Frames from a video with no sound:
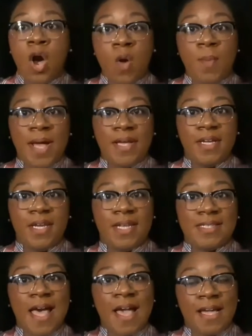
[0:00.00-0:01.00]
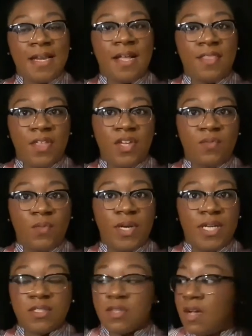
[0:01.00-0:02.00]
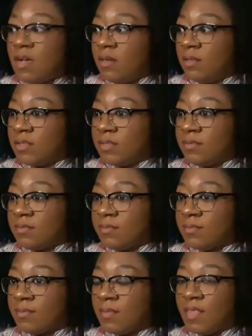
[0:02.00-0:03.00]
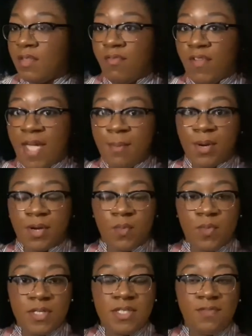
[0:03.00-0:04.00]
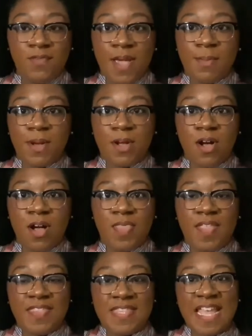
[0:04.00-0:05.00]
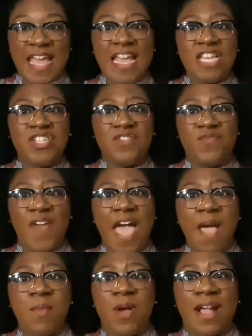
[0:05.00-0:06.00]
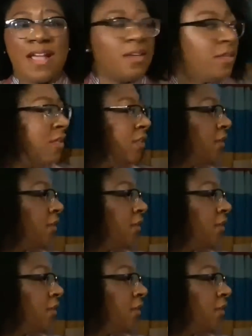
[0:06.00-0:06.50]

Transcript: oh Oh my goodness, I cannot think of what it's called. The fabric. What is the fabric called? The Asian fabric.